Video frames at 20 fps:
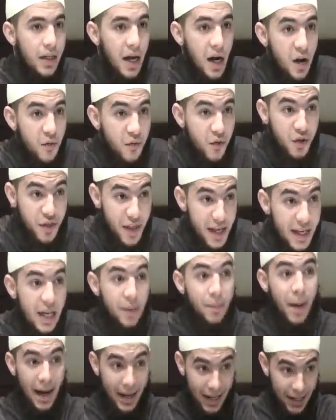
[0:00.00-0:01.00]
Now, if you
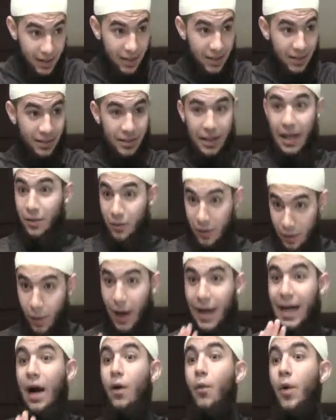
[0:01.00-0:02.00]
think about it,
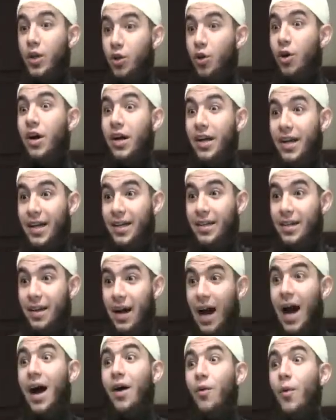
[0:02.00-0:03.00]
right now when you heard
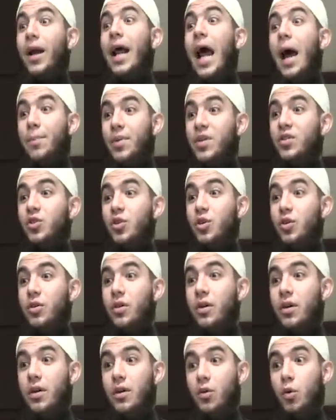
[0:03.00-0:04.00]
it, what happened to
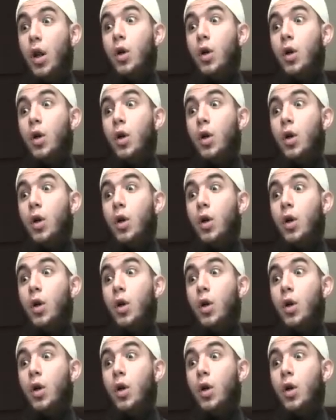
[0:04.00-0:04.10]
you?